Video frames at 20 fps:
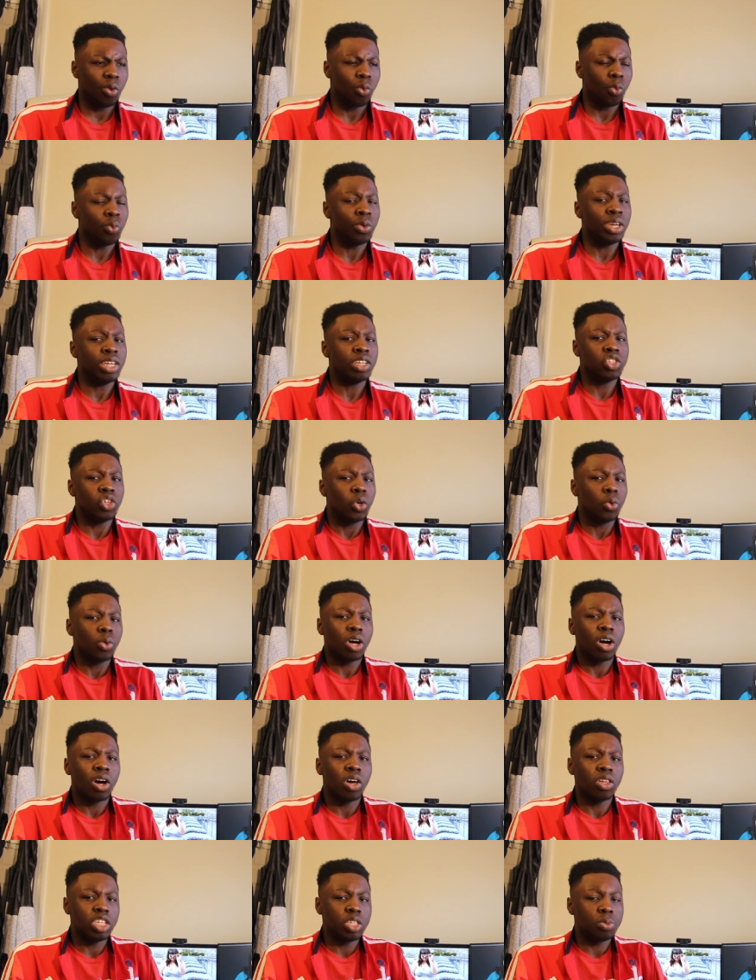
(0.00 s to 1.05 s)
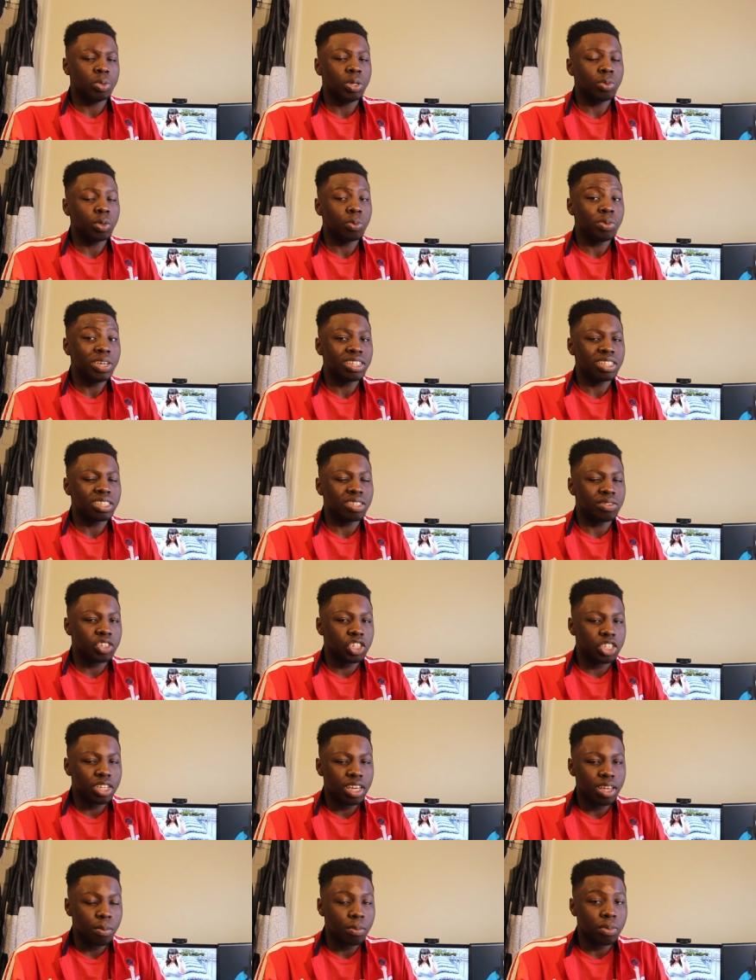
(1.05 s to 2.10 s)
we don't call these people pieces of
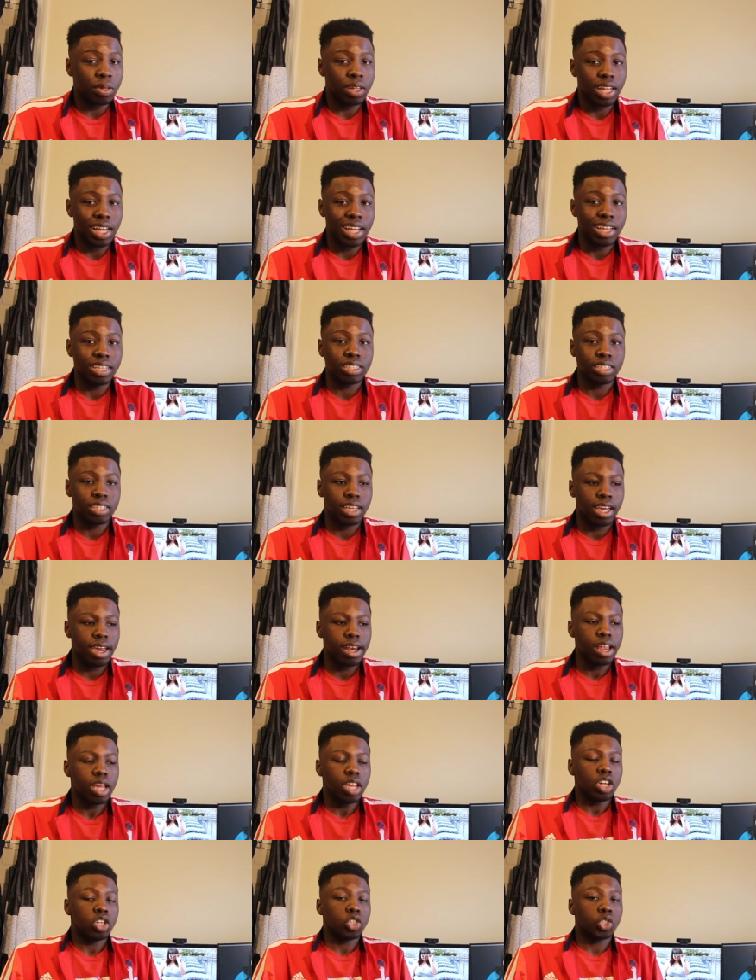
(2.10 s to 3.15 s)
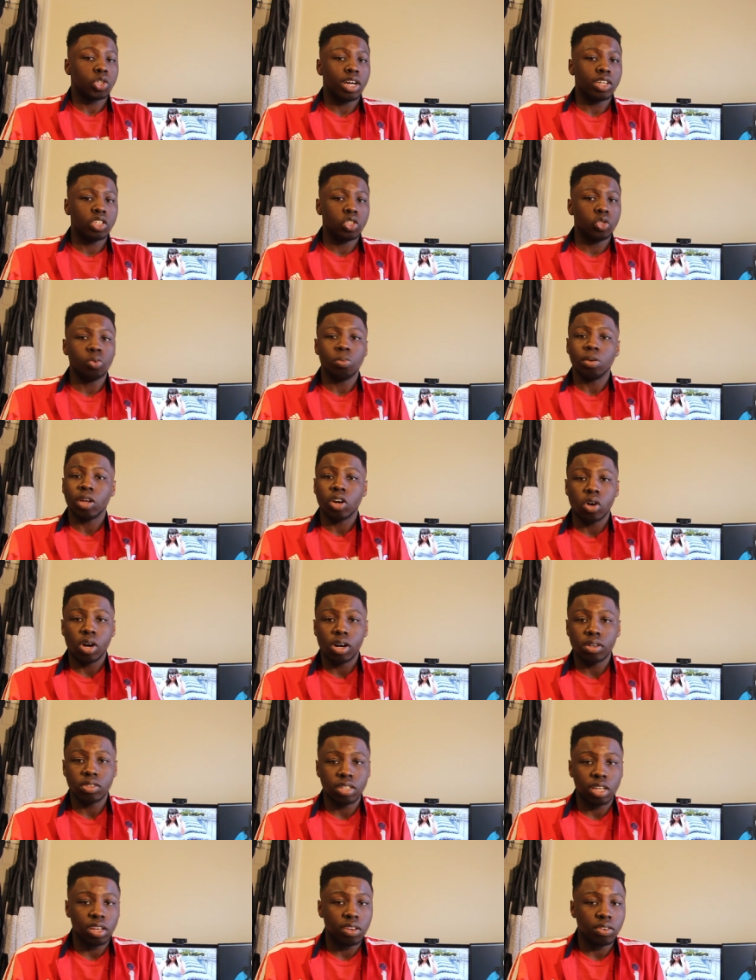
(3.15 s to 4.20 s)
shit, but instead try to better
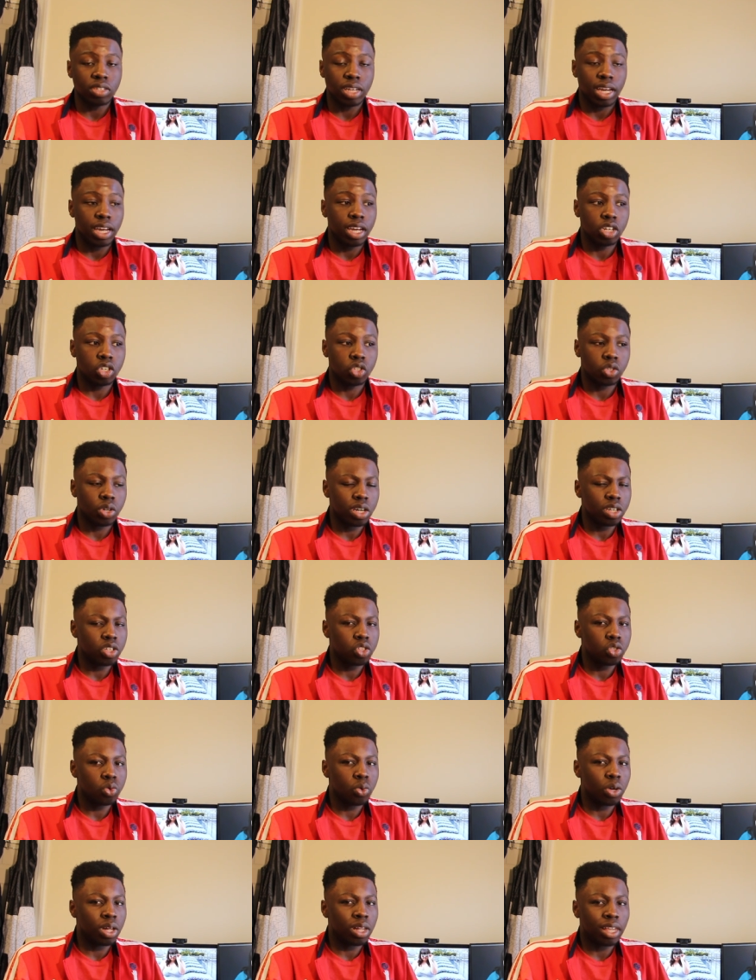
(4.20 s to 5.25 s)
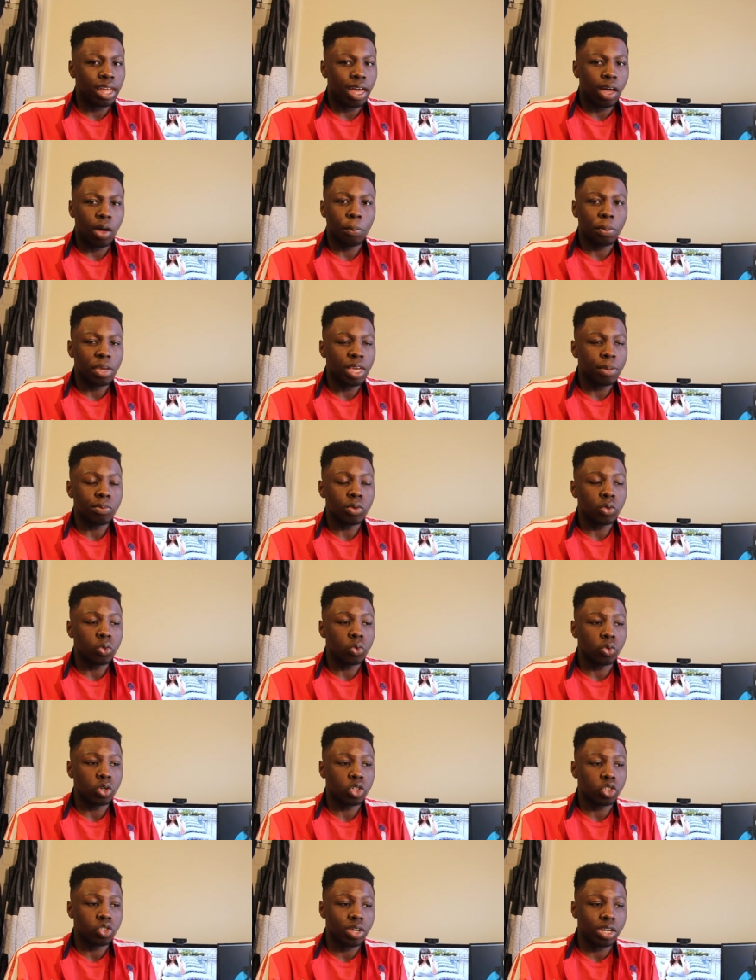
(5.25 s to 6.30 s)
ourselves and try to allow people
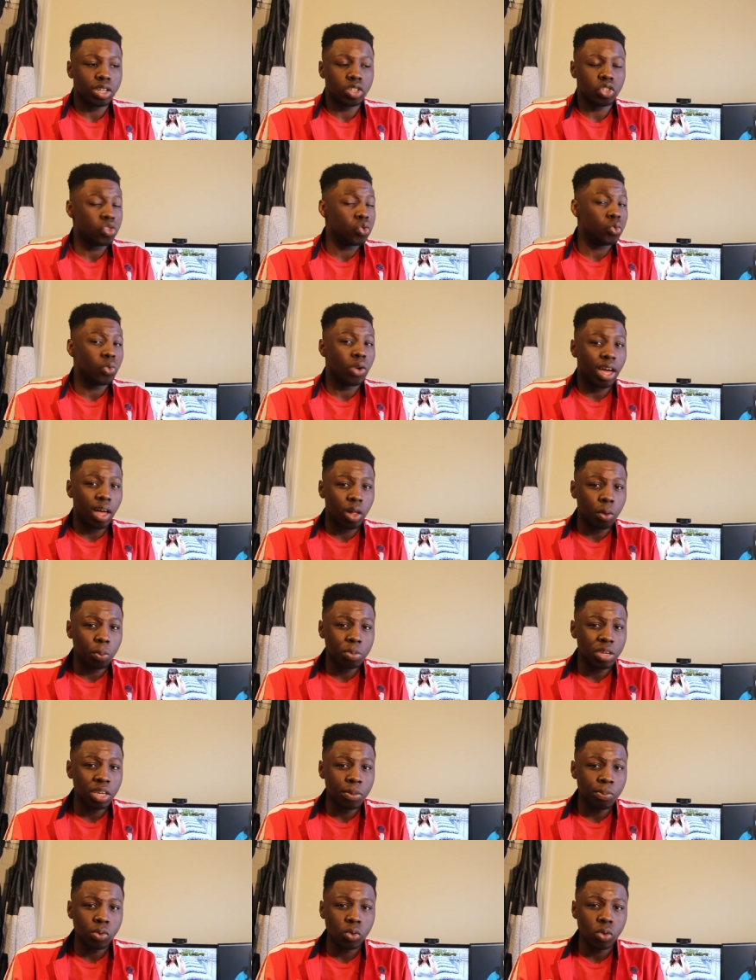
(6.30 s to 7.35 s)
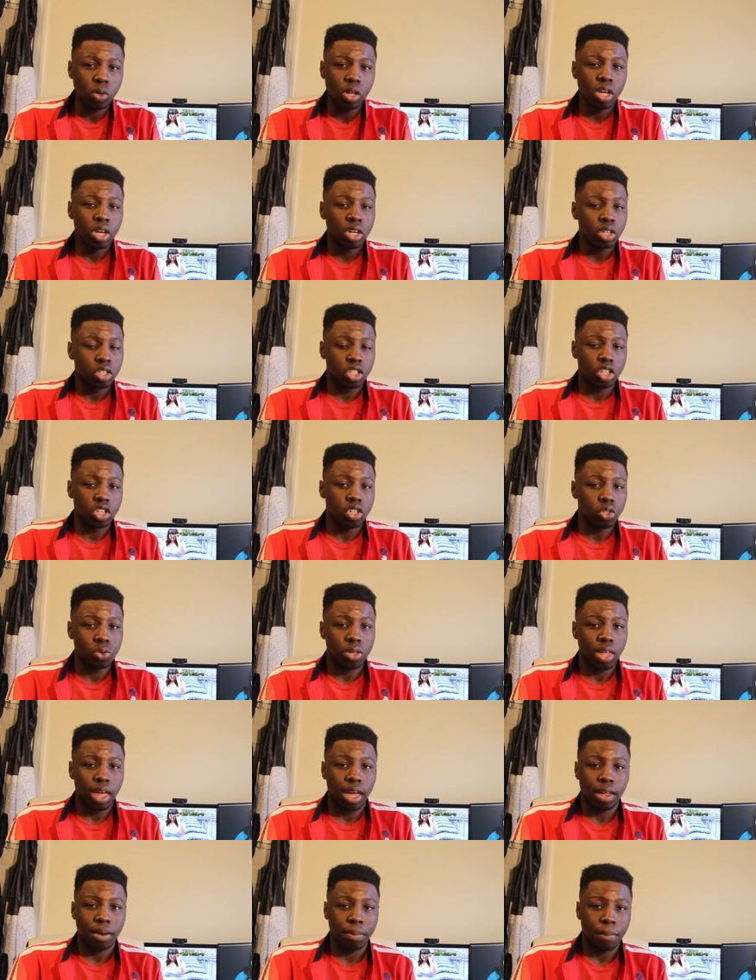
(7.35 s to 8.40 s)
who are trying to help people to do
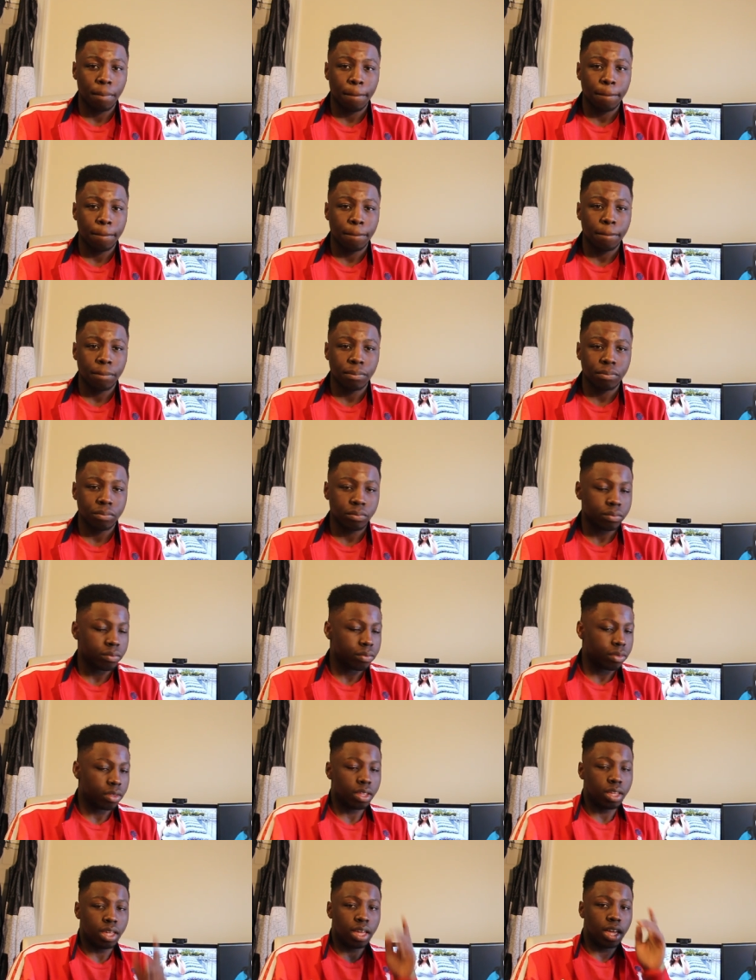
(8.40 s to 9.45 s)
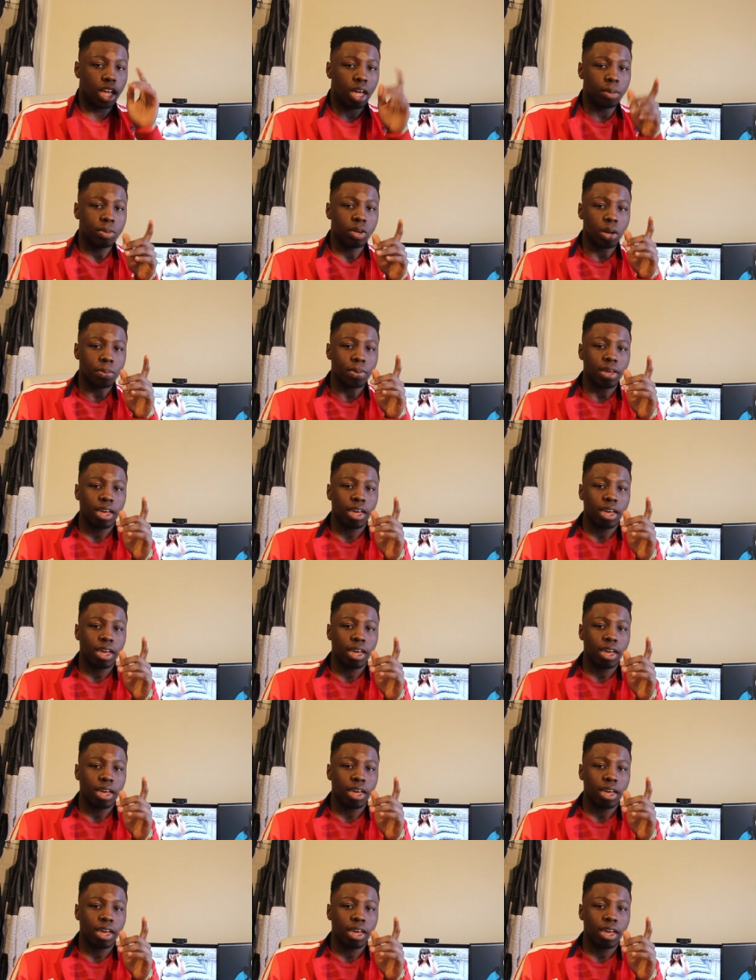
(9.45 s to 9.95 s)
that. I'll be right